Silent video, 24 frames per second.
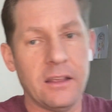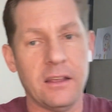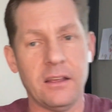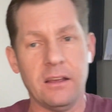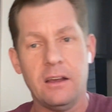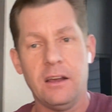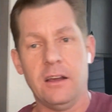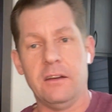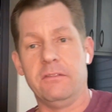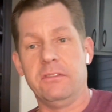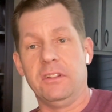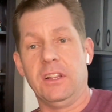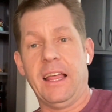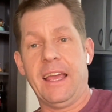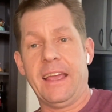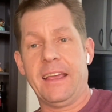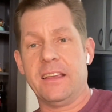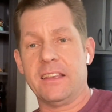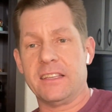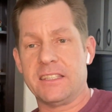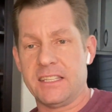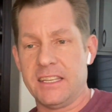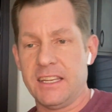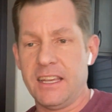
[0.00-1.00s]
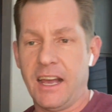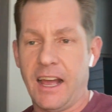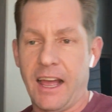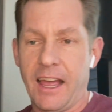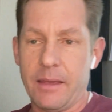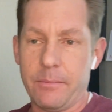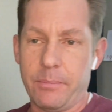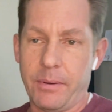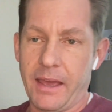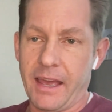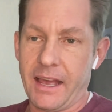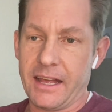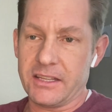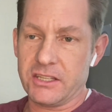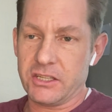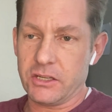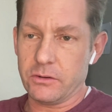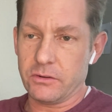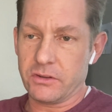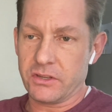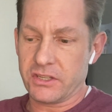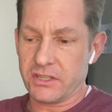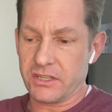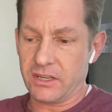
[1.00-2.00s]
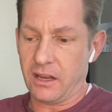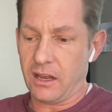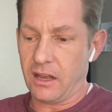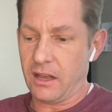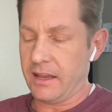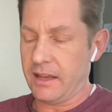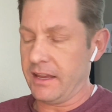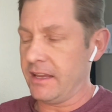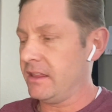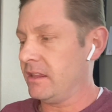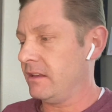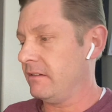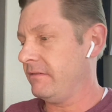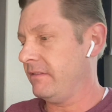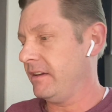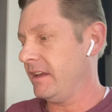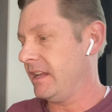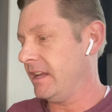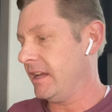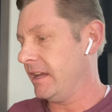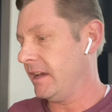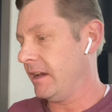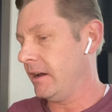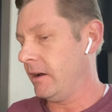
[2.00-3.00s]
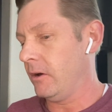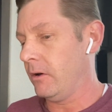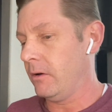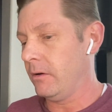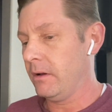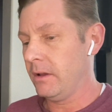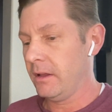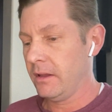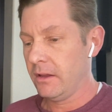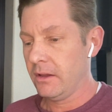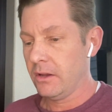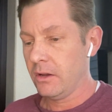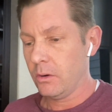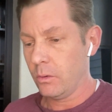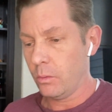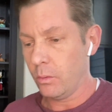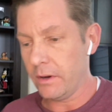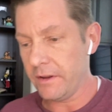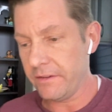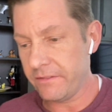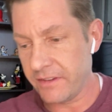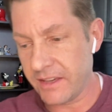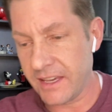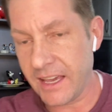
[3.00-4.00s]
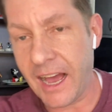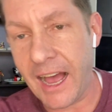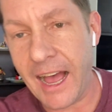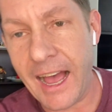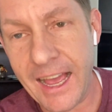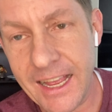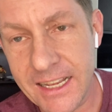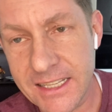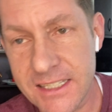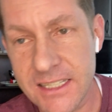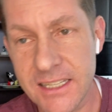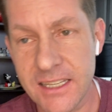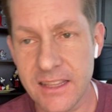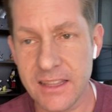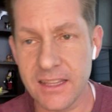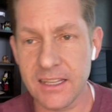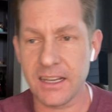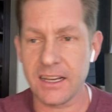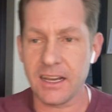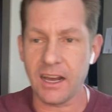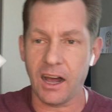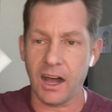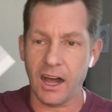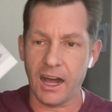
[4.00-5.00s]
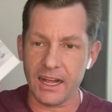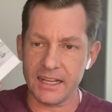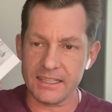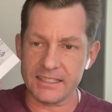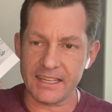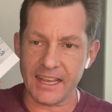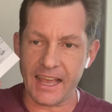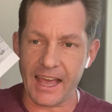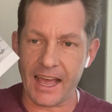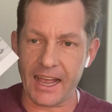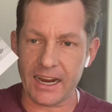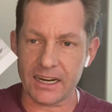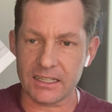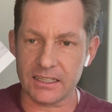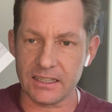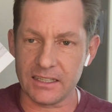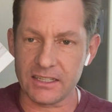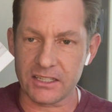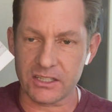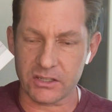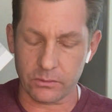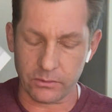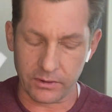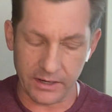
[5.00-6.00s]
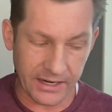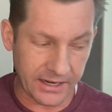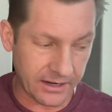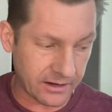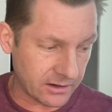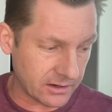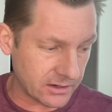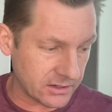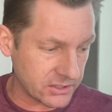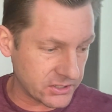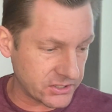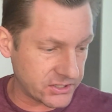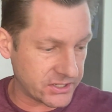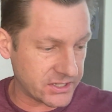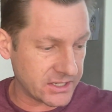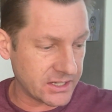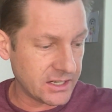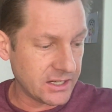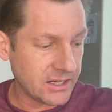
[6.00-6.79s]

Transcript: of legacy iPads you saw in the video. We've got the contactless readers.